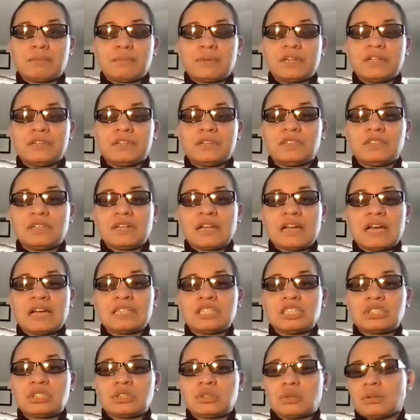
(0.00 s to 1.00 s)
But if you're
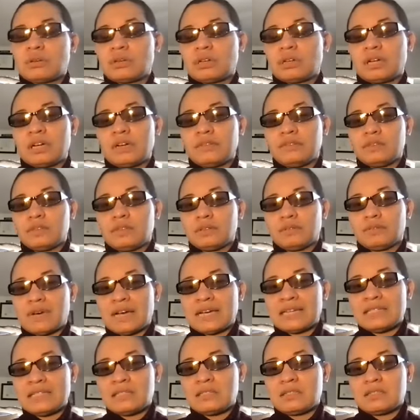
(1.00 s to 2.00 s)
not sure of your
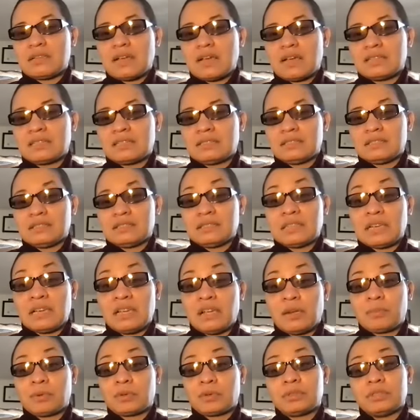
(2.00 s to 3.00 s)
rights as a
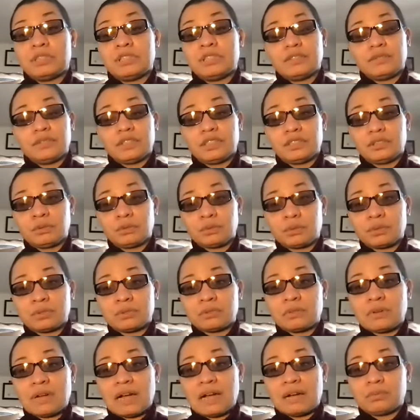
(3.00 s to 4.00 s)
disabled
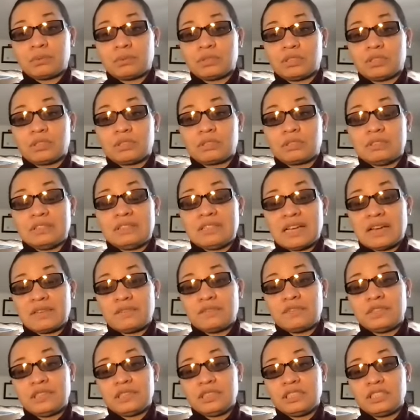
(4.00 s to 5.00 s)
individual, I would
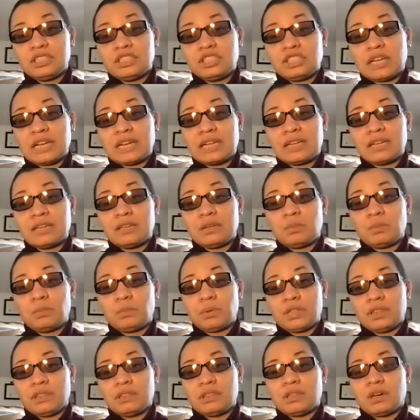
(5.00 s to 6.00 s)
definitely check in
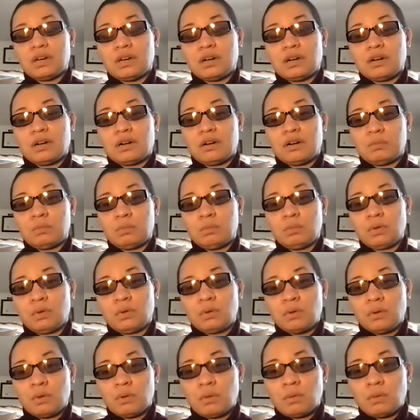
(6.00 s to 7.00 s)
with
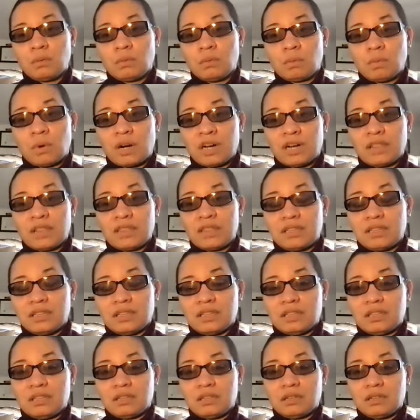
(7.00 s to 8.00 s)
one of
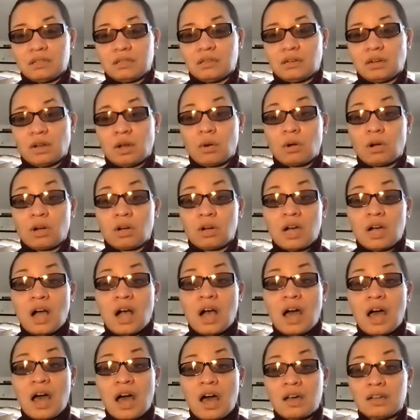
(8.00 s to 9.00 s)
the local
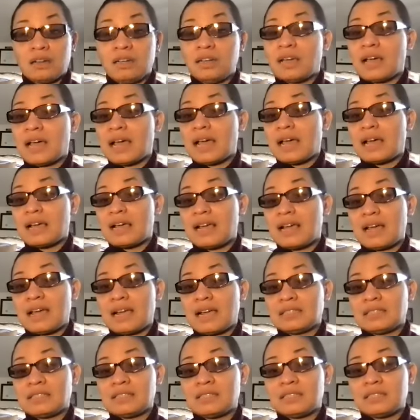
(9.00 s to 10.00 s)
HUD
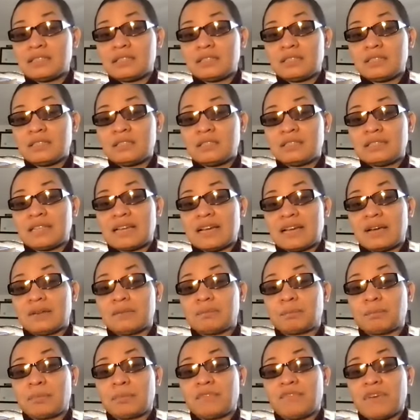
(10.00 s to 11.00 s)
entities
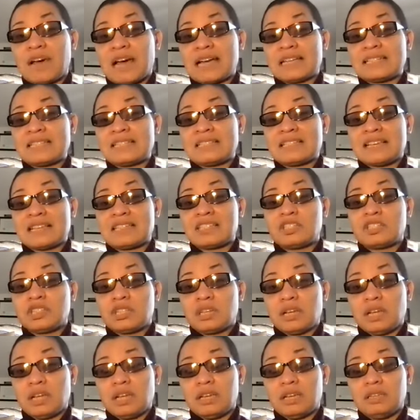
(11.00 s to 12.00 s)
that provides
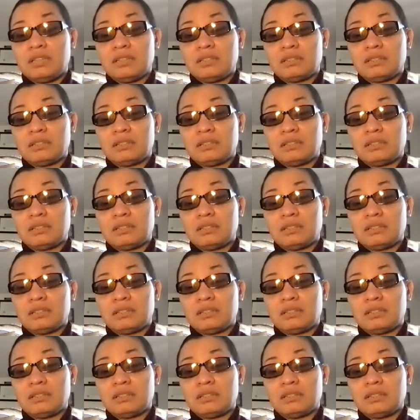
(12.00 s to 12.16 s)
Section 8.